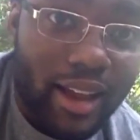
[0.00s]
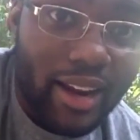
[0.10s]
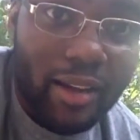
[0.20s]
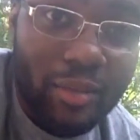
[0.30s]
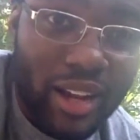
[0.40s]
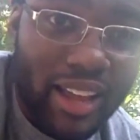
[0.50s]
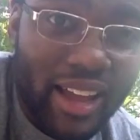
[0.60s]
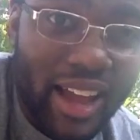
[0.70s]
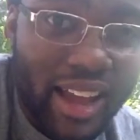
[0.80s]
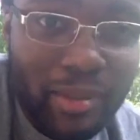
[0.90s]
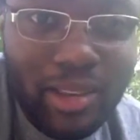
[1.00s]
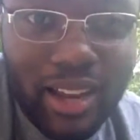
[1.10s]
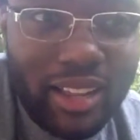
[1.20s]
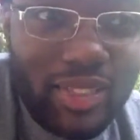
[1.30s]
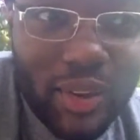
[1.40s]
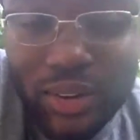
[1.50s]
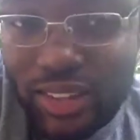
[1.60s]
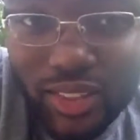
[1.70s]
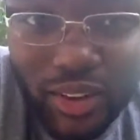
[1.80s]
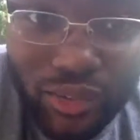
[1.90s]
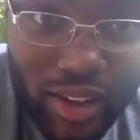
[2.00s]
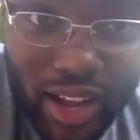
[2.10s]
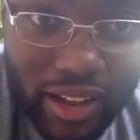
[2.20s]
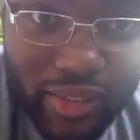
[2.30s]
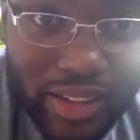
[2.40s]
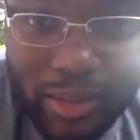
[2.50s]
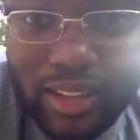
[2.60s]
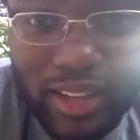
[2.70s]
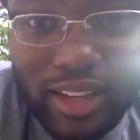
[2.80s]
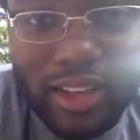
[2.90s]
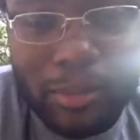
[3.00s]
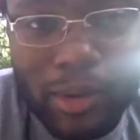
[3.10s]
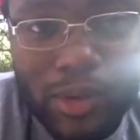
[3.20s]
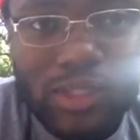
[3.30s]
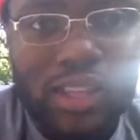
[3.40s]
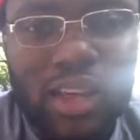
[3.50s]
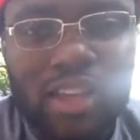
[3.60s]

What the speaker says: And I'm like, I got to be like 30, 35 at the most.